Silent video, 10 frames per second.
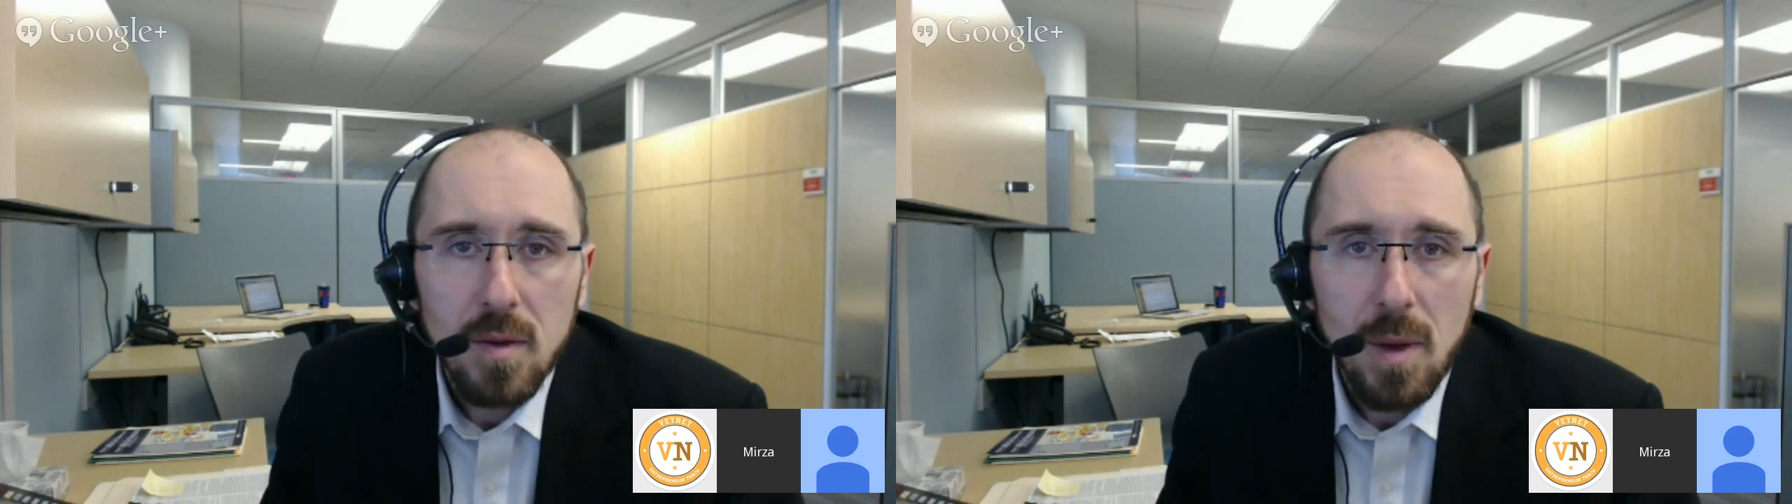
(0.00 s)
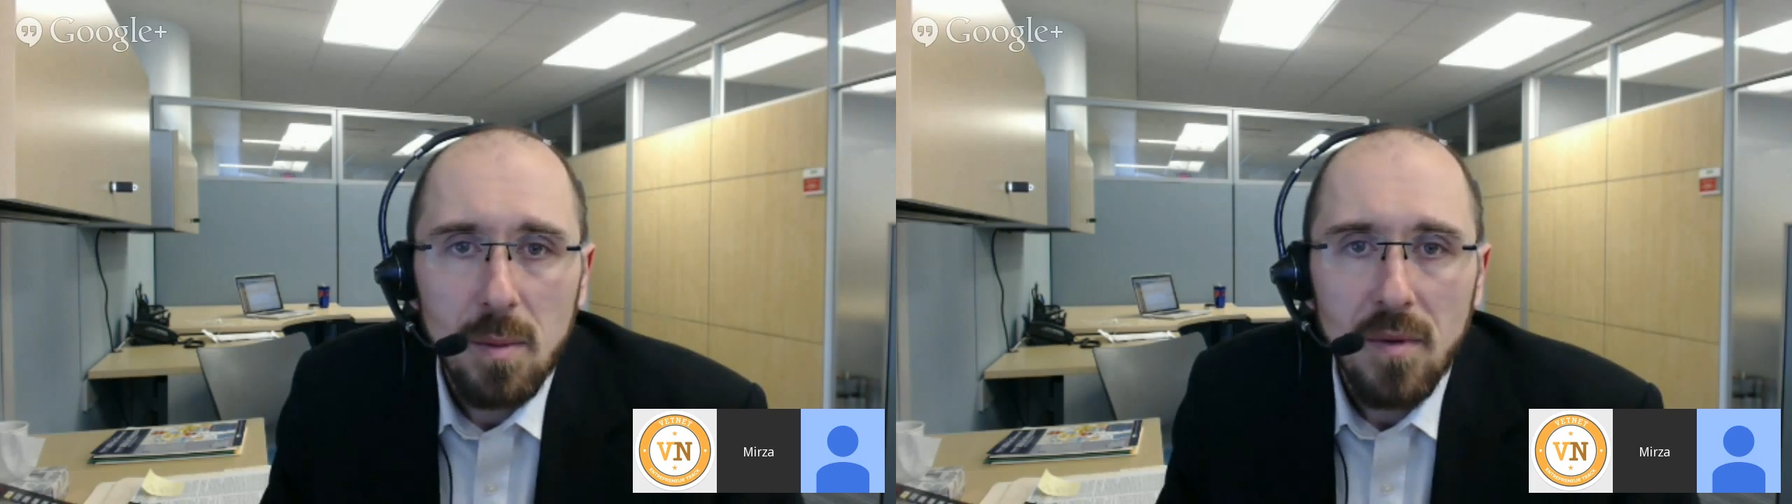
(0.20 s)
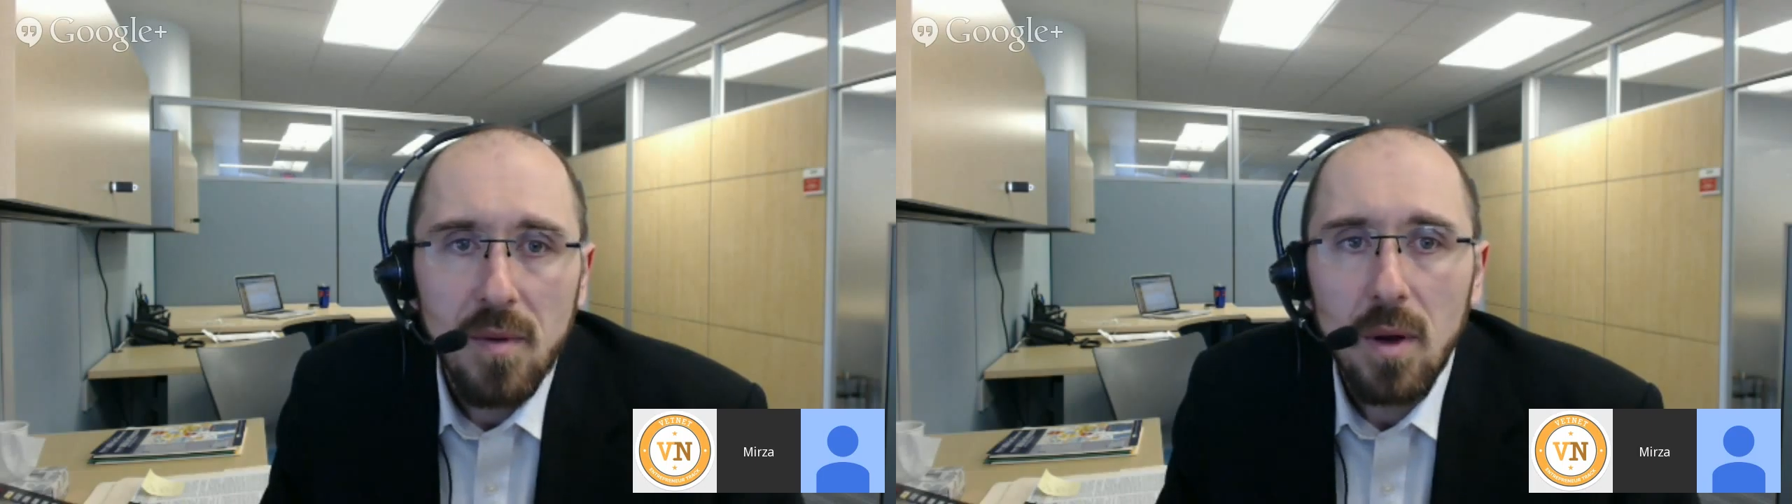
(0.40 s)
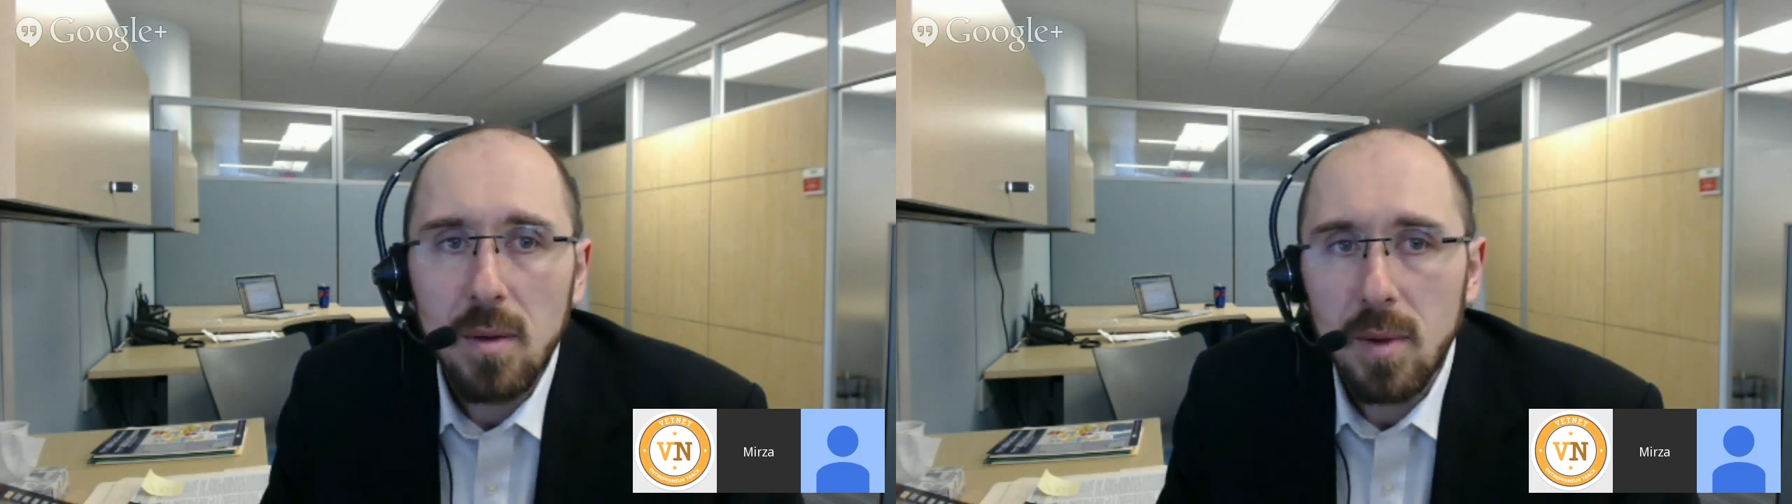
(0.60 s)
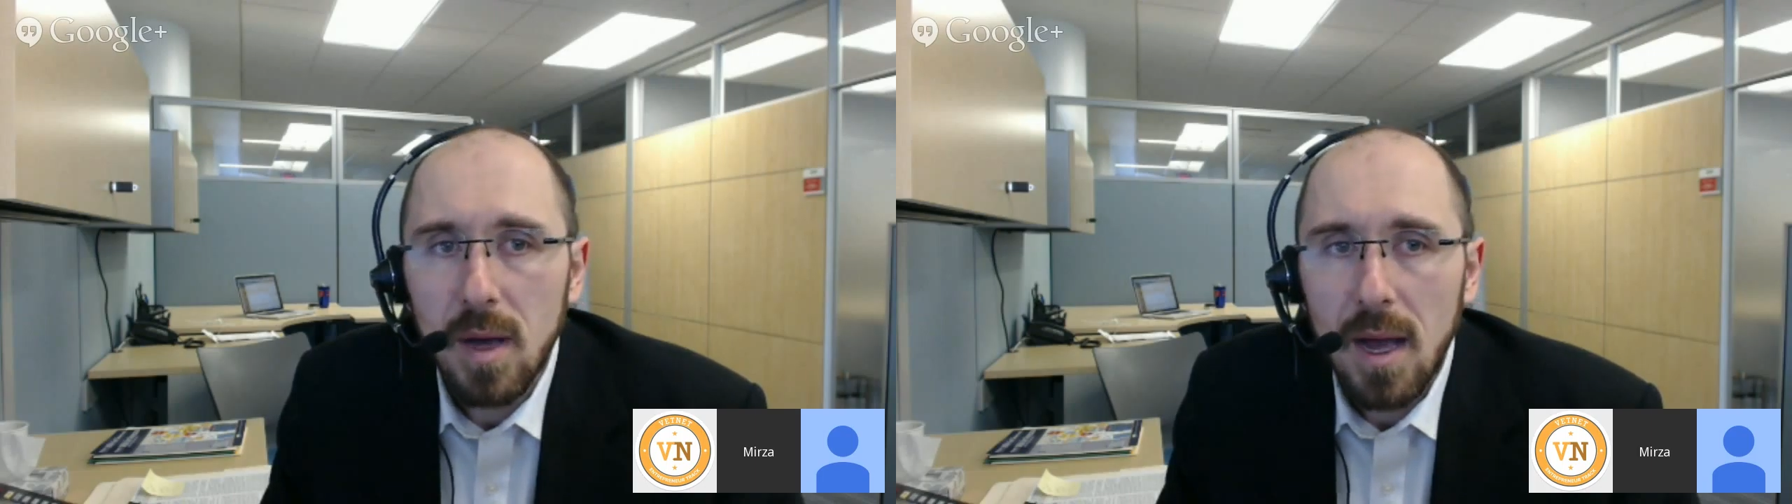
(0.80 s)
you might be
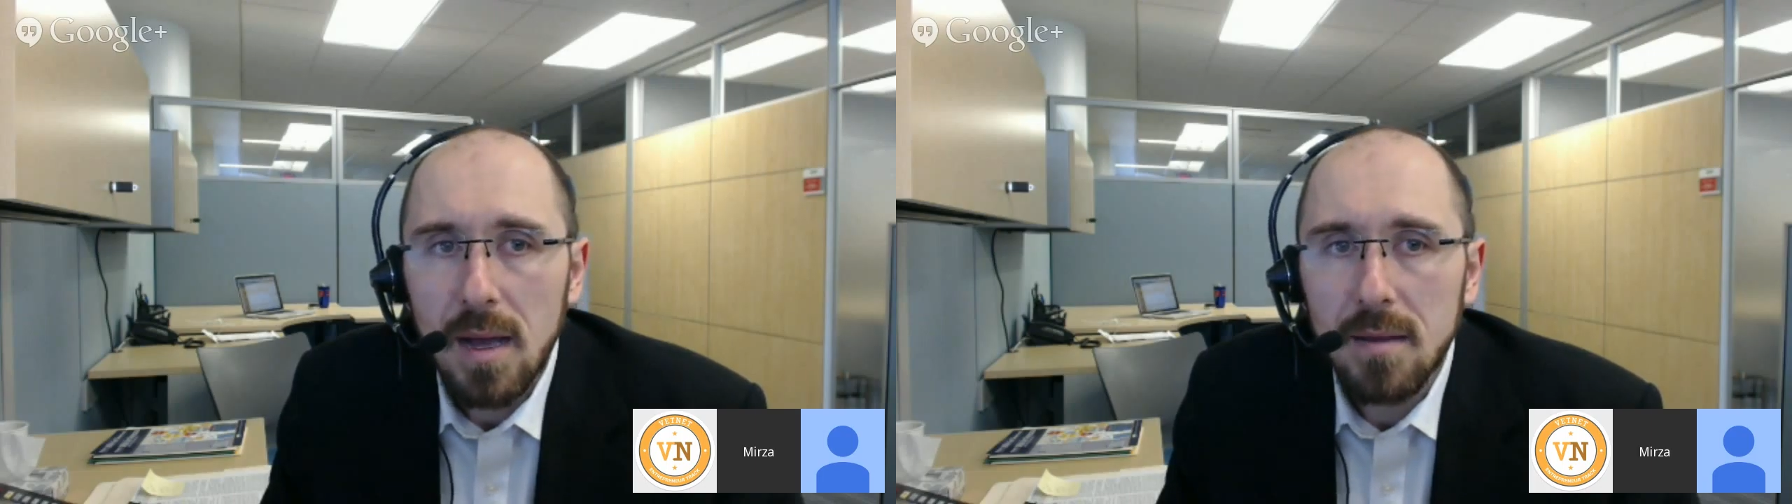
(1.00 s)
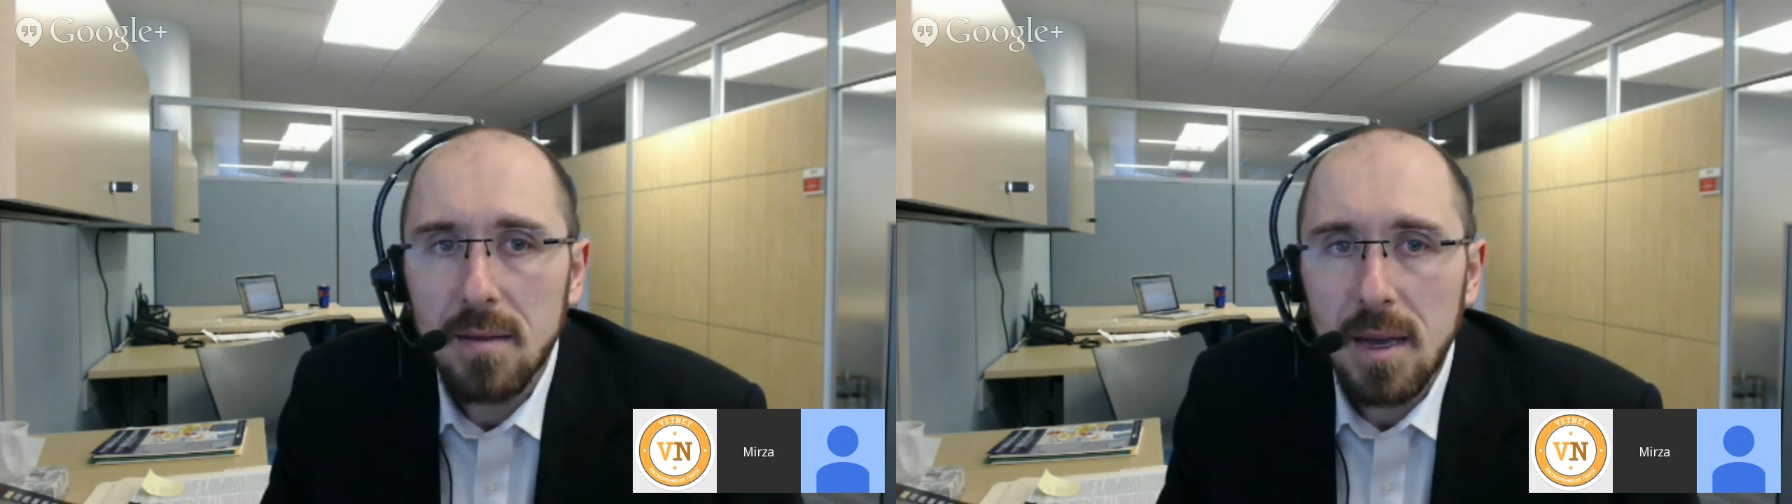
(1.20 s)
falling behind